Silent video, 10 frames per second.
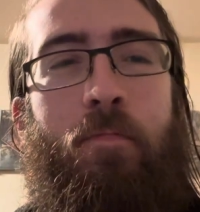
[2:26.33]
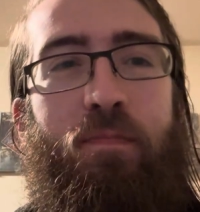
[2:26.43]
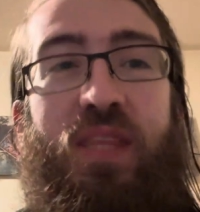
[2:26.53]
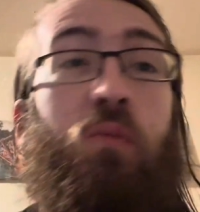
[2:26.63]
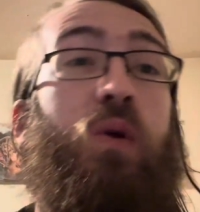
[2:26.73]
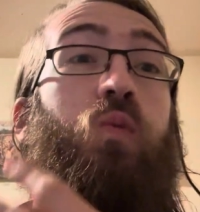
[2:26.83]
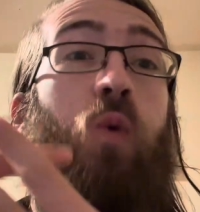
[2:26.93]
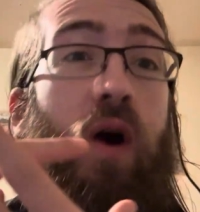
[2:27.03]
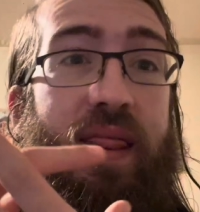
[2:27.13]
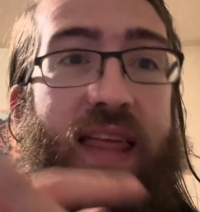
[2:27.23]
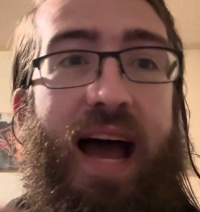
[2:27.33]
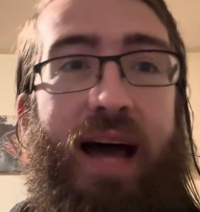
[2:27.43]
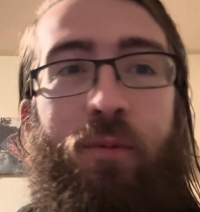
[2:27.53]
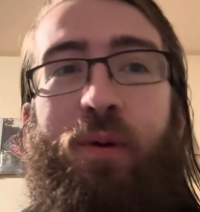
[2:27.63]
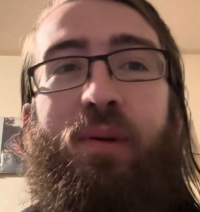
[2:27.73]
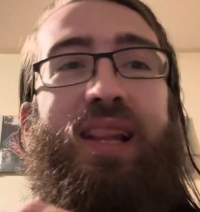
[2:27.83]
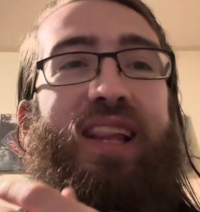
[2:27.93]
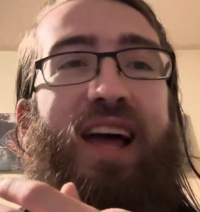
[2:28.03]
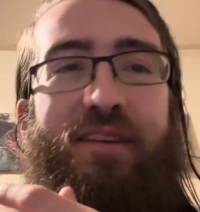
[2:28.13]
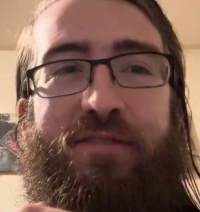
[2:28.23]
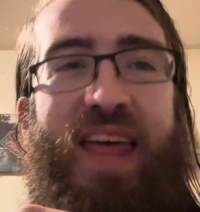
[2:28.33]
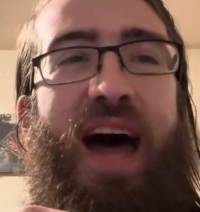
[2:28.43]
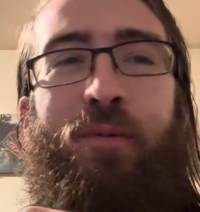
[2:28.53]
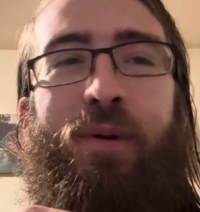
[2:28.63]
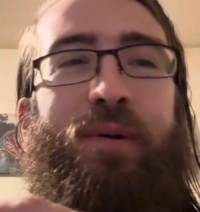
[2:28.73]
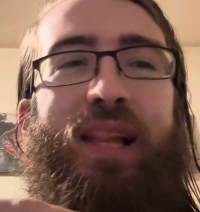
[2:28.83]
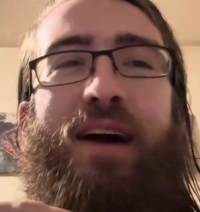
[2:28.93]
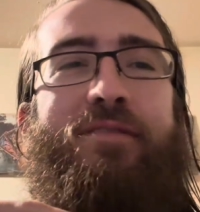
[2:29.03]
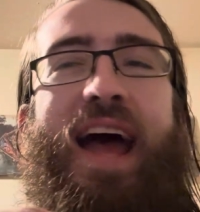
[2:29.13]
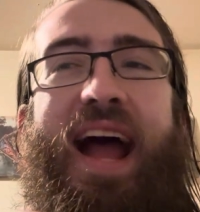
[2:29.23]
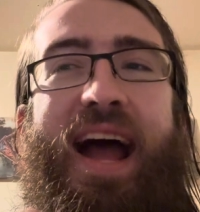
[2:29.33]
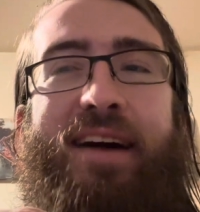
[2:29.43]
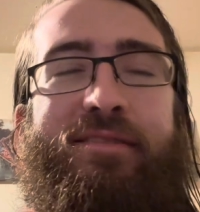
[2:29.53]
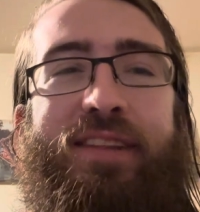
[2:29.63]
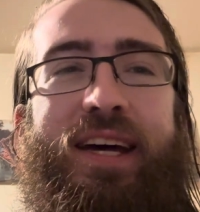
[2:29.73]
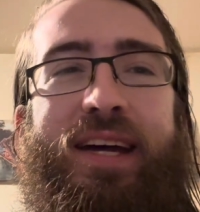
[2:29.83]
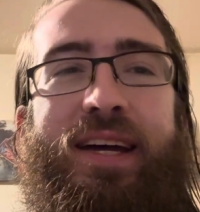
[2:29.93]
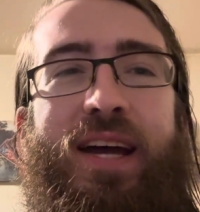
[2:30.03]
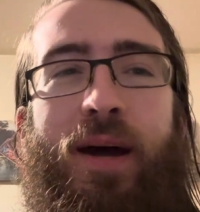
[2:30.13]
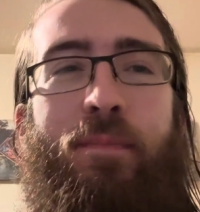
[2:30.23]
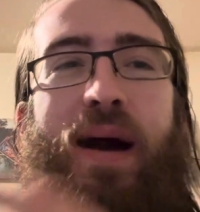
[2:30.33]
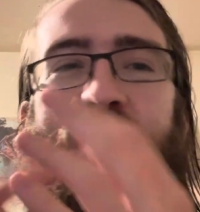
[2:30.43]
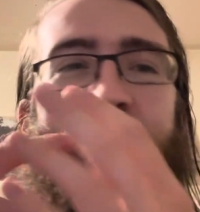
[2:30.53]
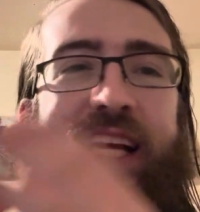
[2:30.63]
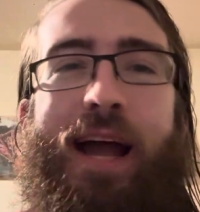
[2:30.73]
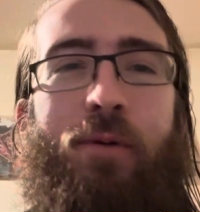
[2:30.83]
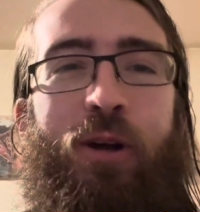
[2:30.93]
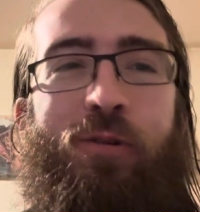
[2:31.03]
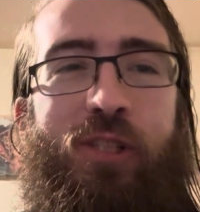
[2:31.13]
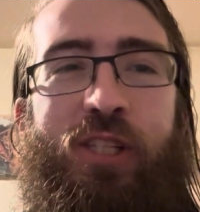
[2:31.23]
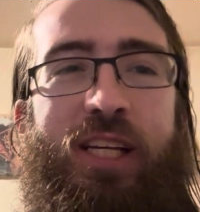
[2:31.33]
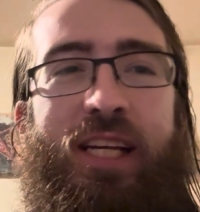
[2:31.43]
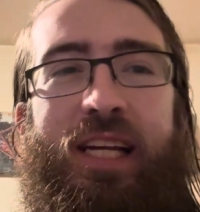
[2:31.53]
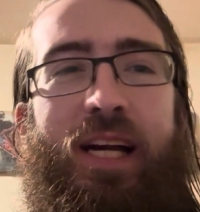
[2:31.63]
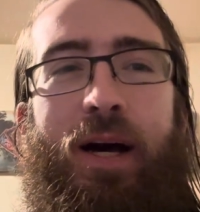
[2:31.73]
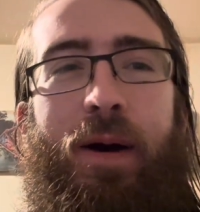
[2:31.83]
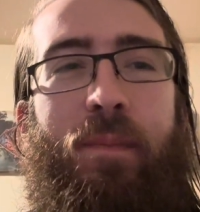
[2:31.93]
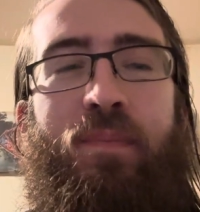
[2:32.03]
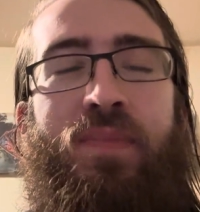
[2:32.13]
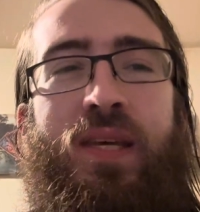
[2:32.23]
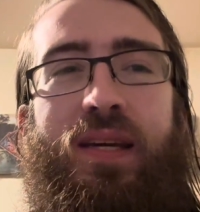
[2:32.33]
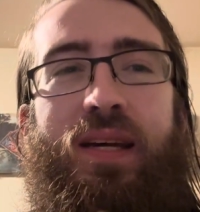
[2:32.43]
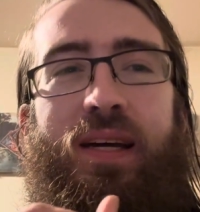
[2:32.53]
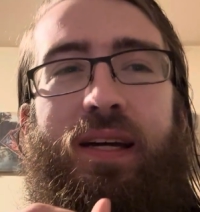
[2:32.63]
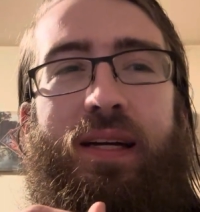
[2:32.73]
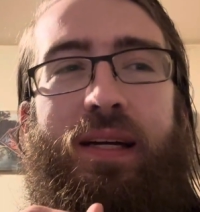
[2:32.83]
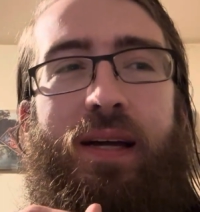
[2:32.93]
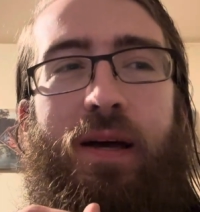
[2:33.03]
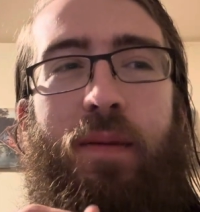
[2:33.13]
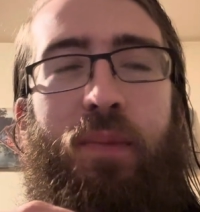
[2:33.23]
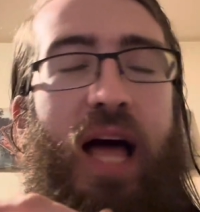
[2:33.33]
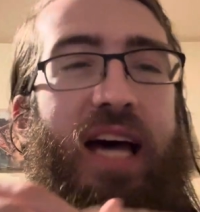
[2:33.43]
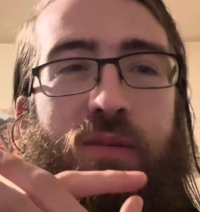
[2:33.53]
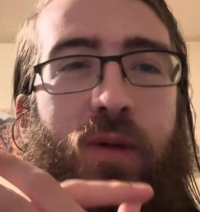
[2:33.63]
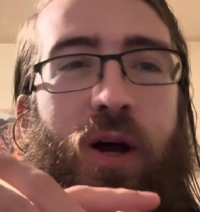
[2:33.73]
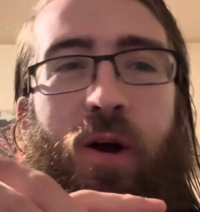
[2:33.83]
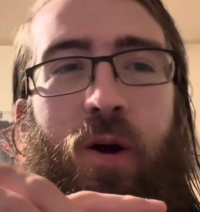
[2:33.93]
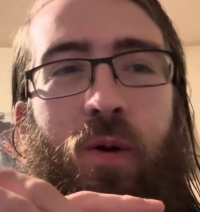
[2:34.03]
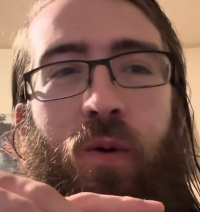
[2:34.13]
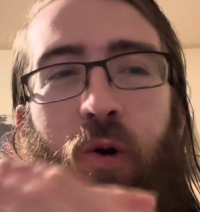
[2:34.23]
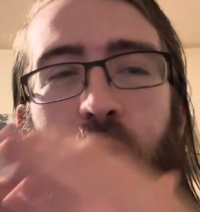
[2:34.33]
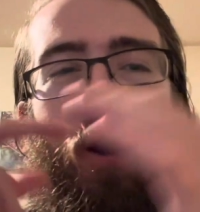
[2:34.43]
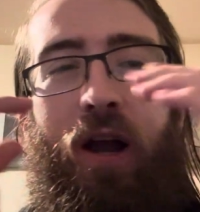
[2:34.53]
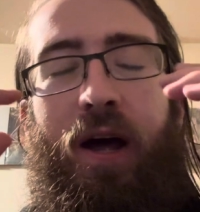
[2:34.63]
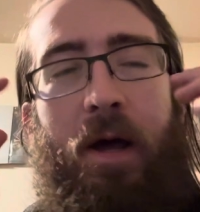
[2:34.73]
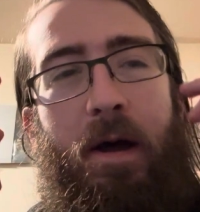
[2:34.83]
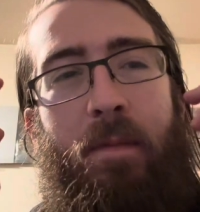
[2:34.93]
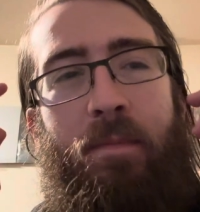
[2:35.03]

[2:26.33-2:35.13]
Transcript: yeah, we want that. We would love that. We would love to have the Maijin Kawaguchi Plasmo, or